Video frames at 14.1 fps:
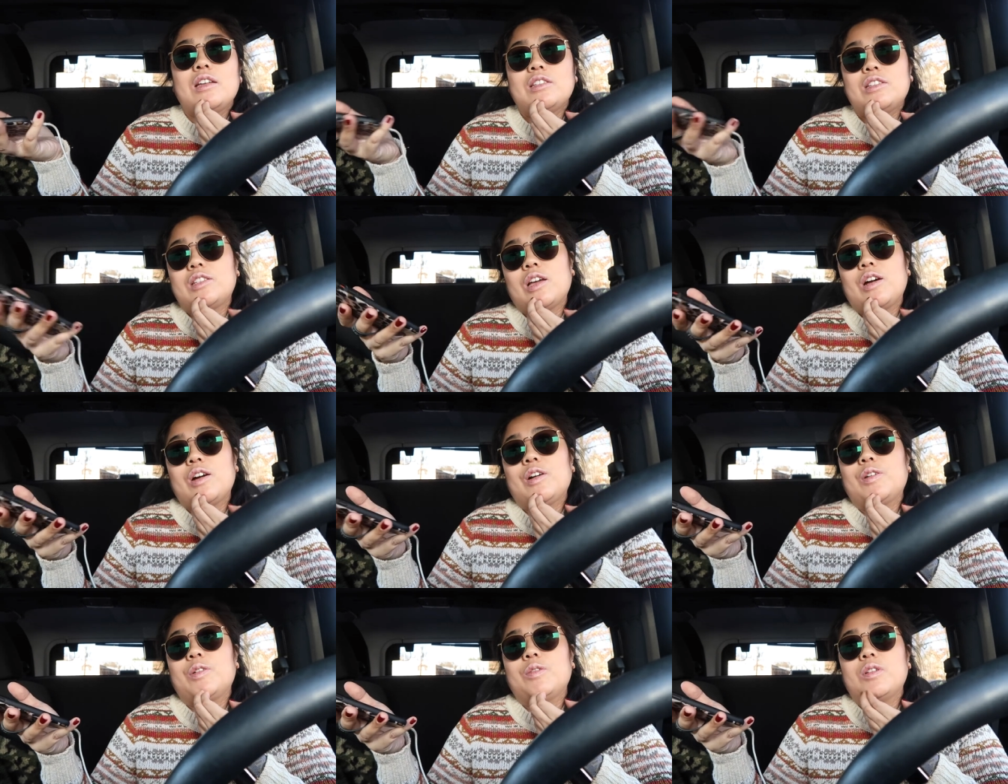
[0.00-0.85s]

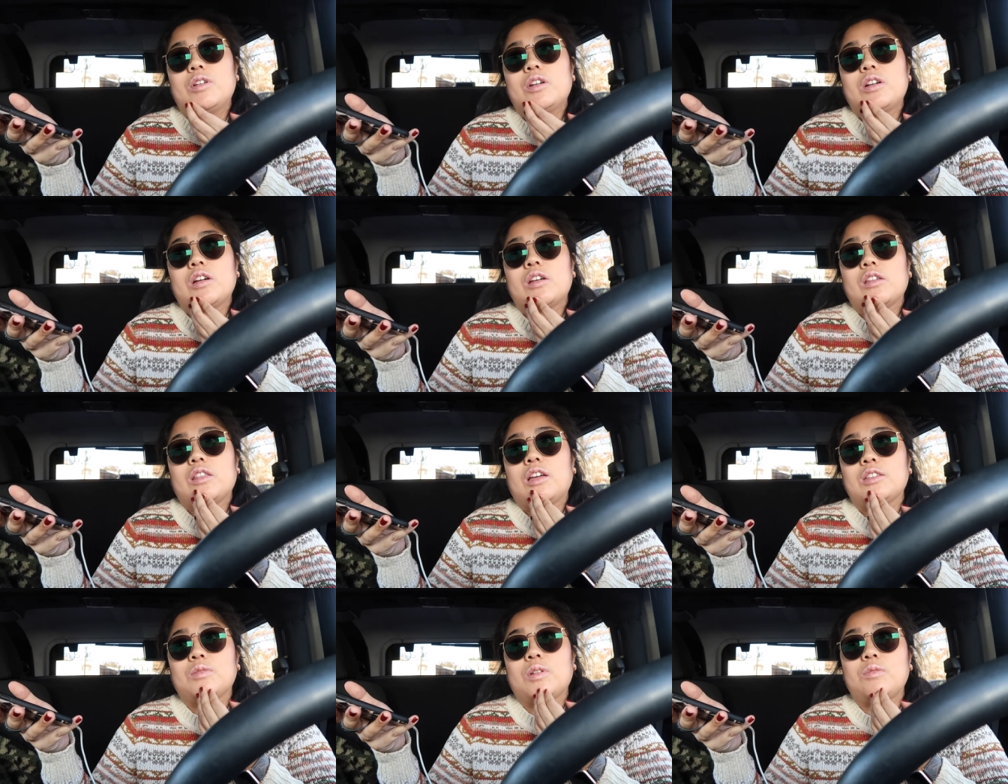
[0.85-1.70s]
So
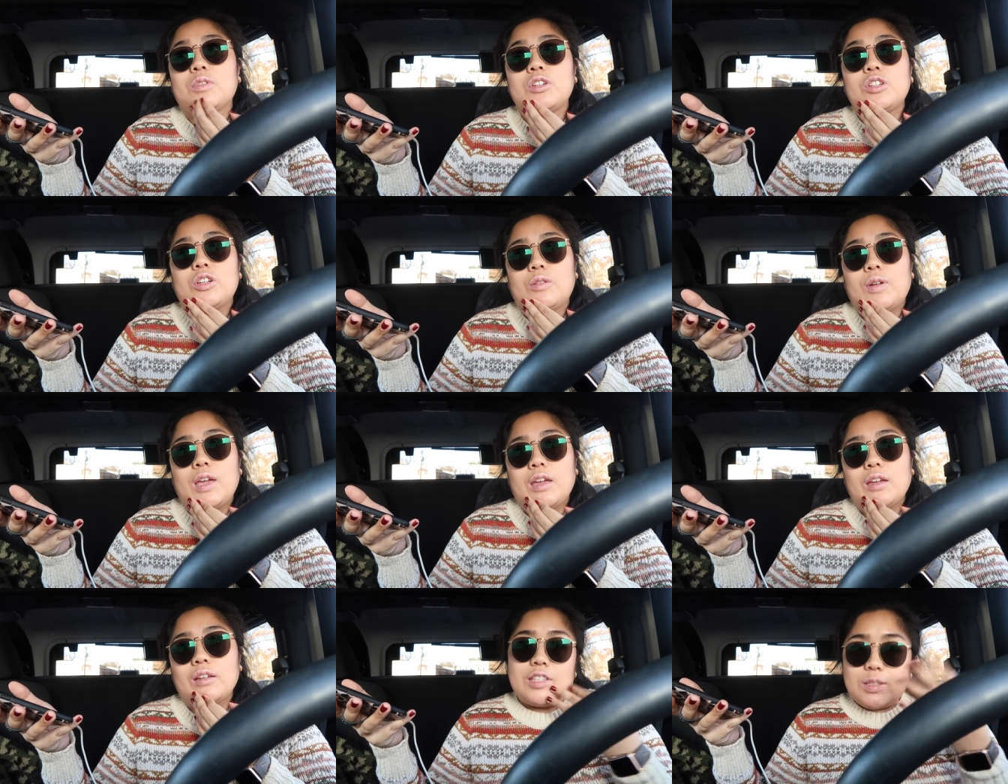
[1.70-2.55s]
that's what we're
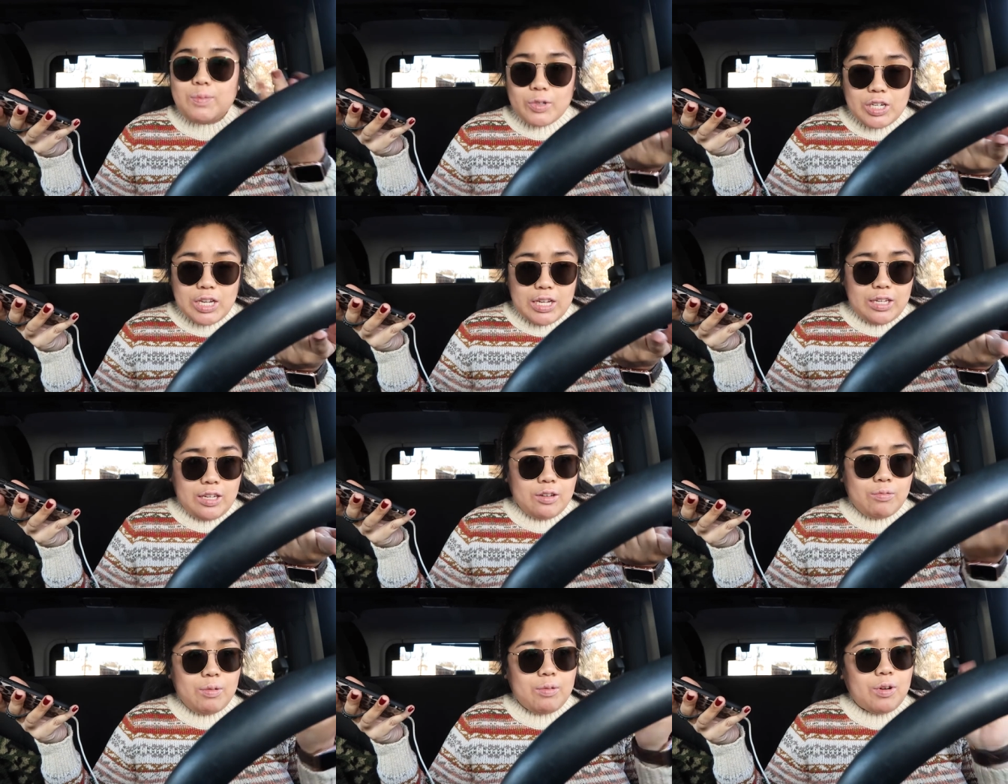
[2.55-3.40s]
doing. This morning,
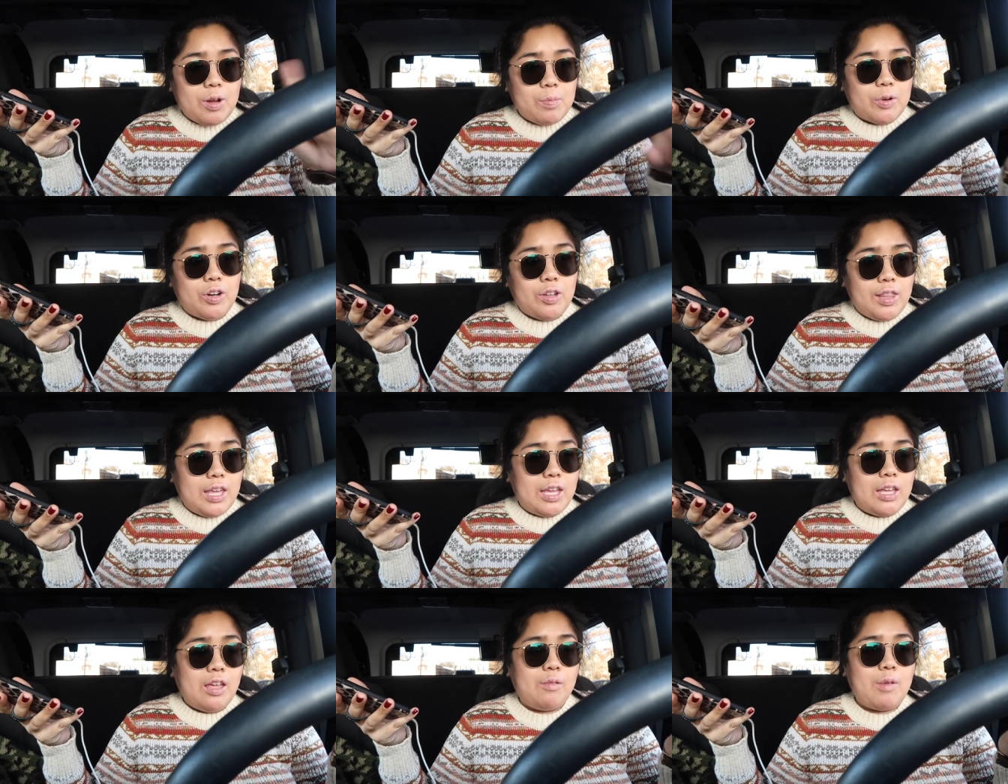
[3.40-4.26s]
we woke up
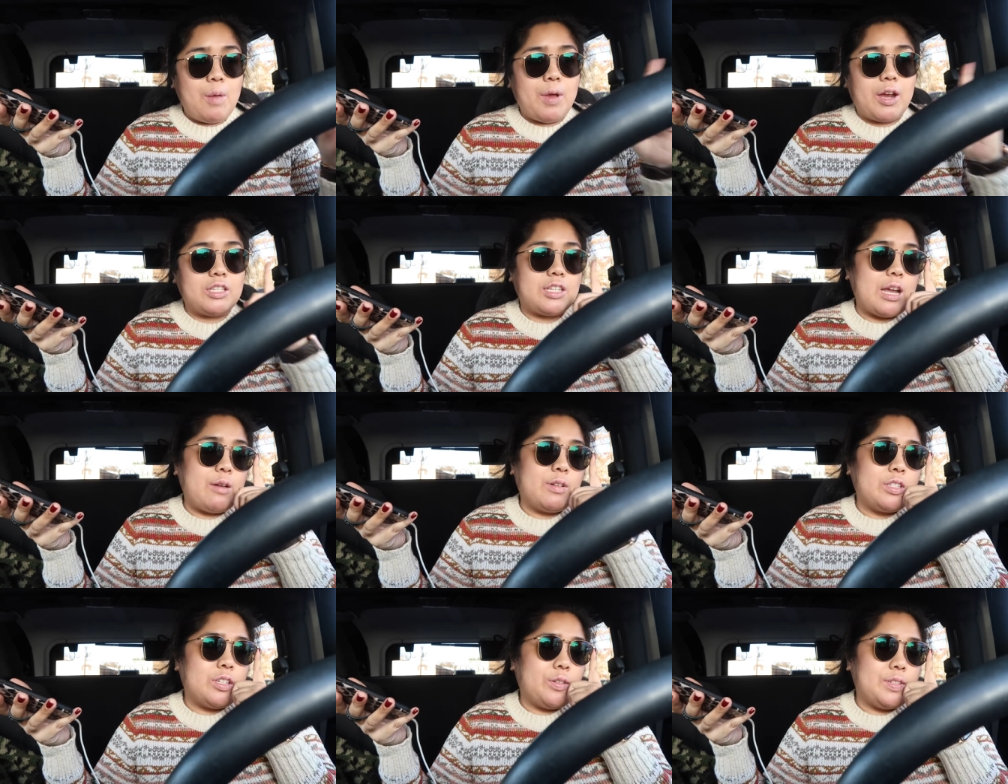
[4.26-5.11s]
early. My parents and I
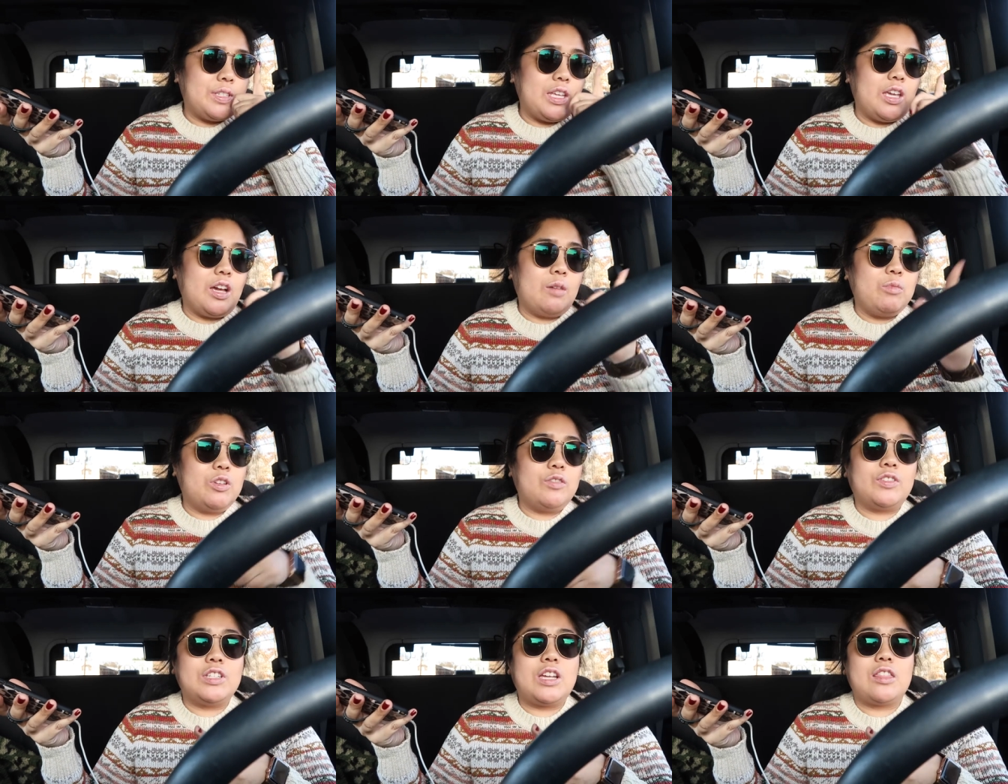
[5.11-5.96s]
went to go see A
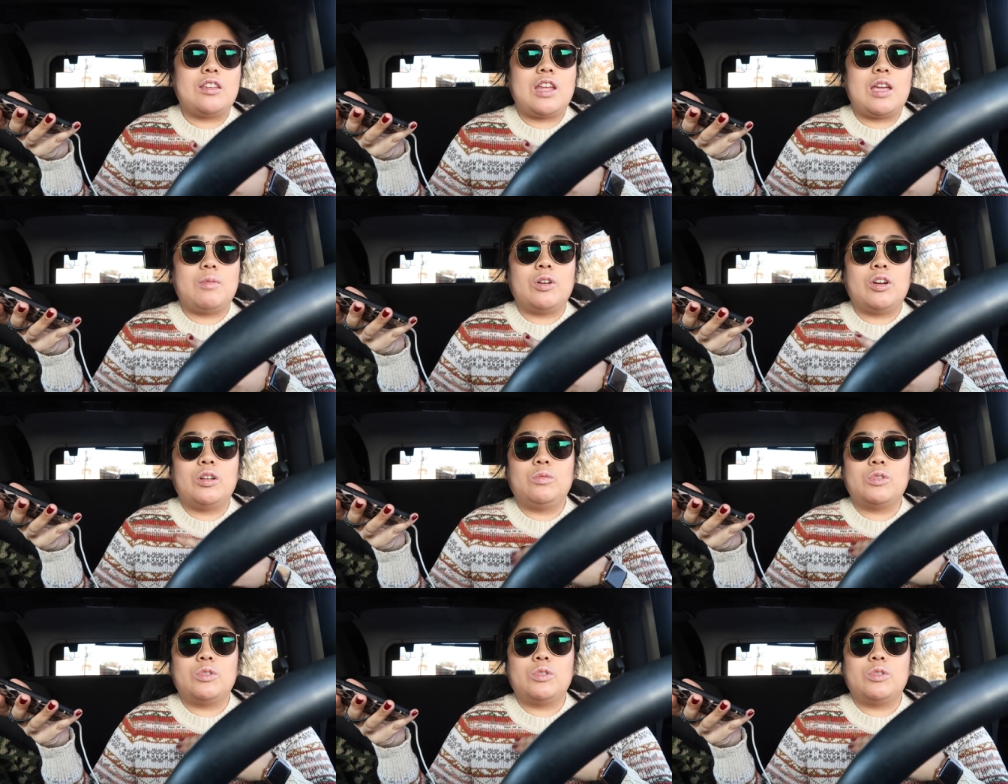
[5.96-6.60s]
Beautiful Day in the Neighborhood,